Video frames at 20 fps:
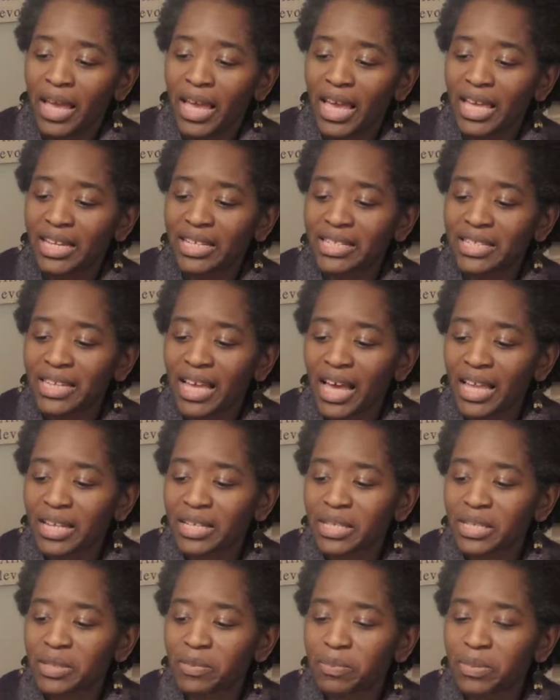and it's not a
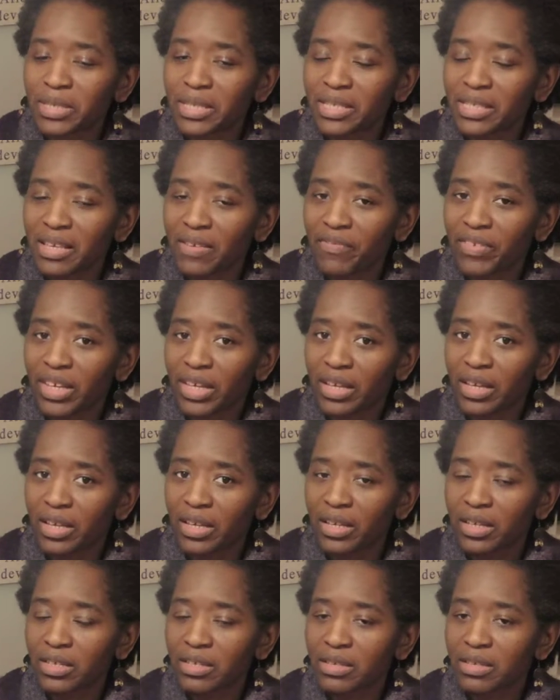specific
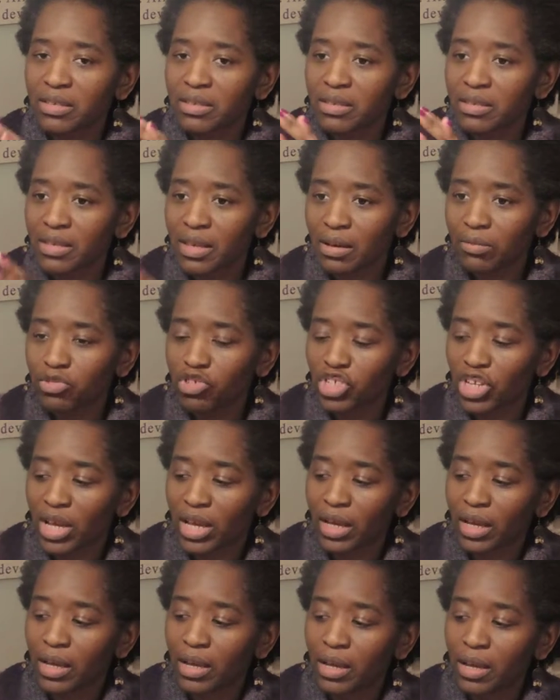
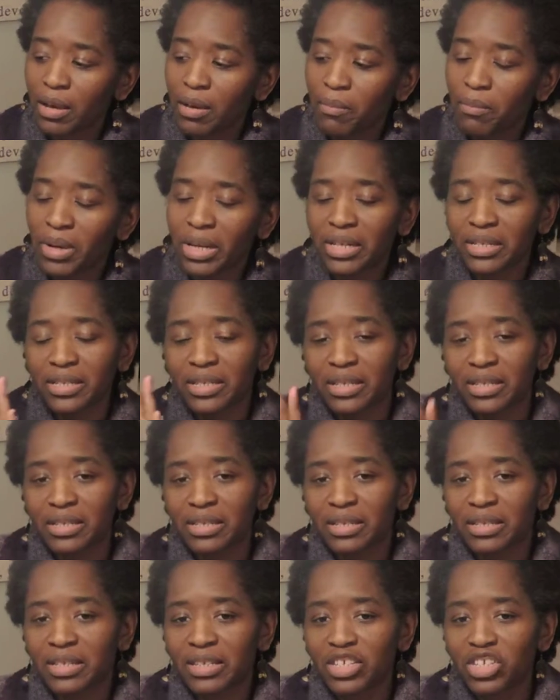subject, but it's a
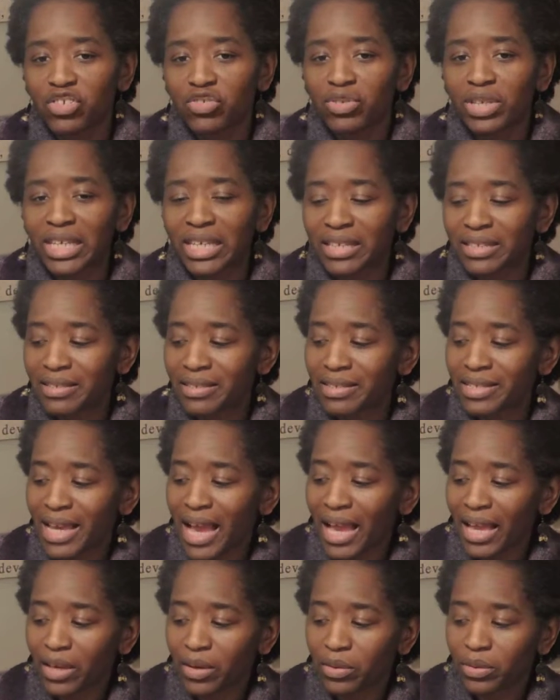unique
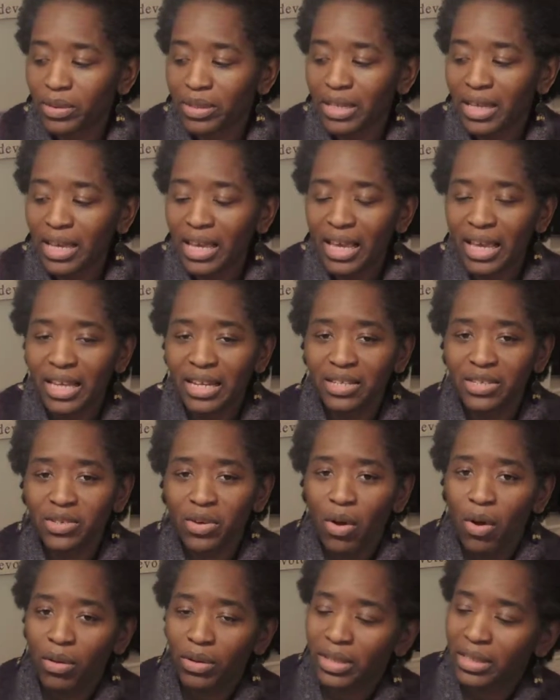style, and it's
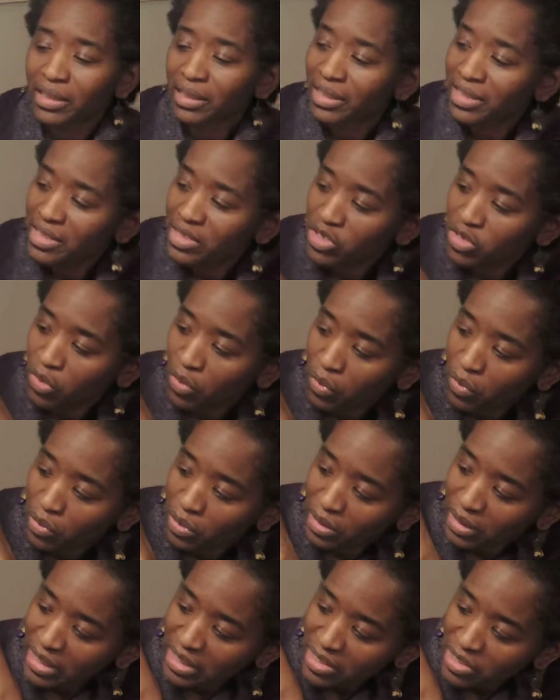called a
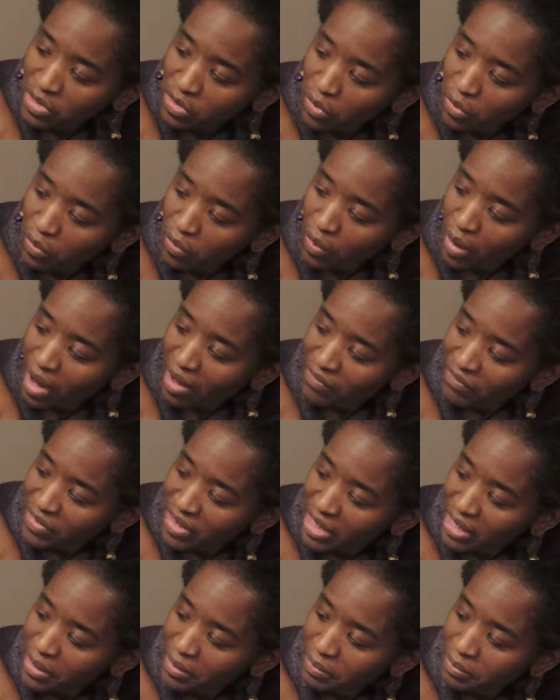
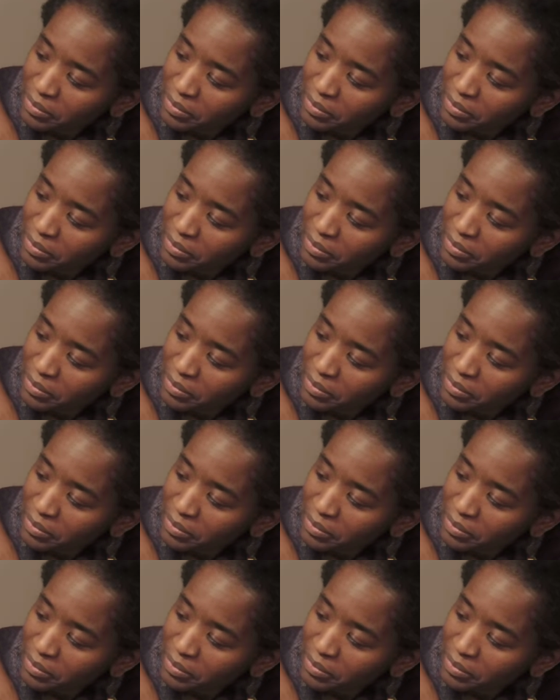listography.